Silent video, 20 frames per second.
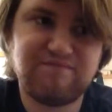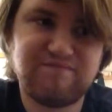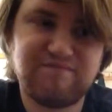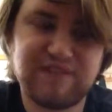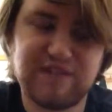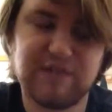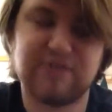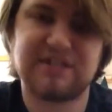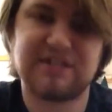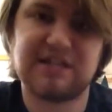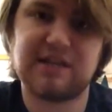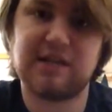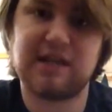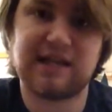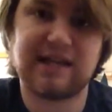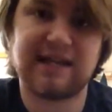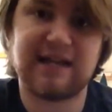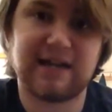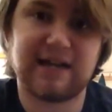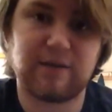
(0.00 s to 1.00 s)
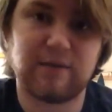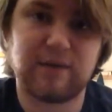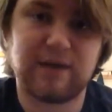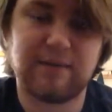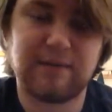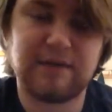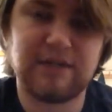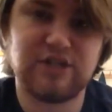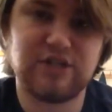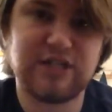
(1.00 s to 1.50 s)
Feels like it anyway.
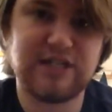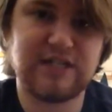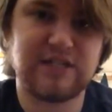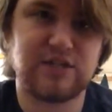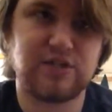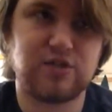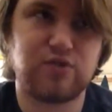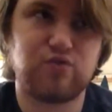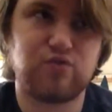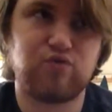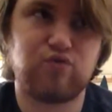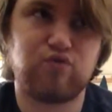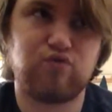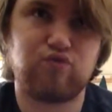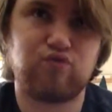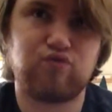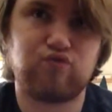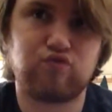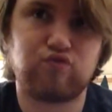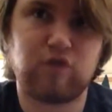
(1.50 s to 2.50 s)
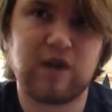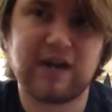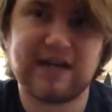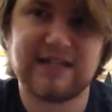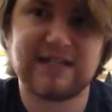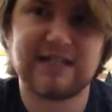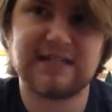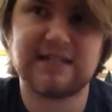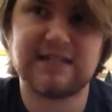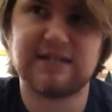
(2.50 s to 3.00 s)
I mean, Jesus
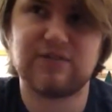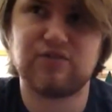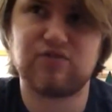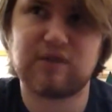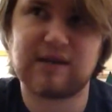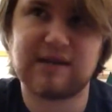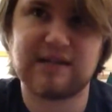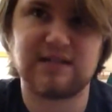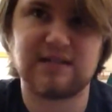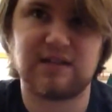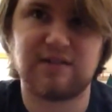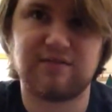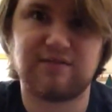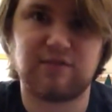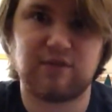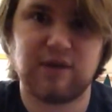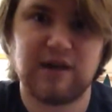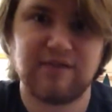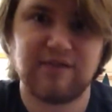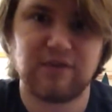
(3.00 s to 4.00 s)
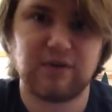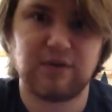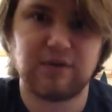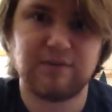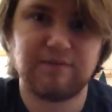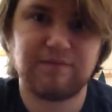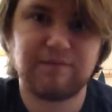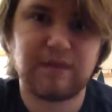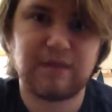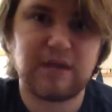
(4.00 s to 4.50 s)
Christ, it drags on forever.
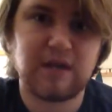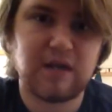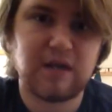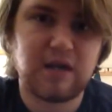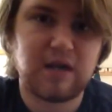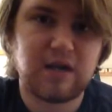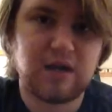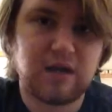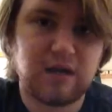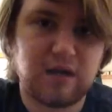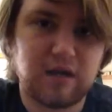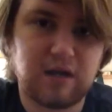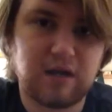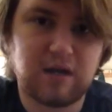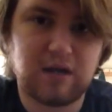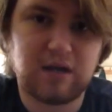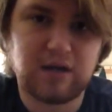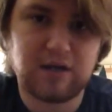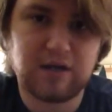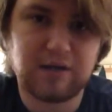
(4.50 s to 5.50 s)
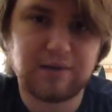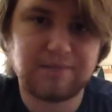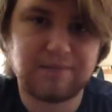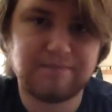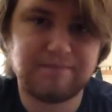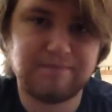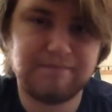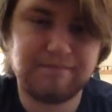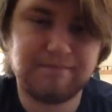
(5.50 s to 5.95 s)
I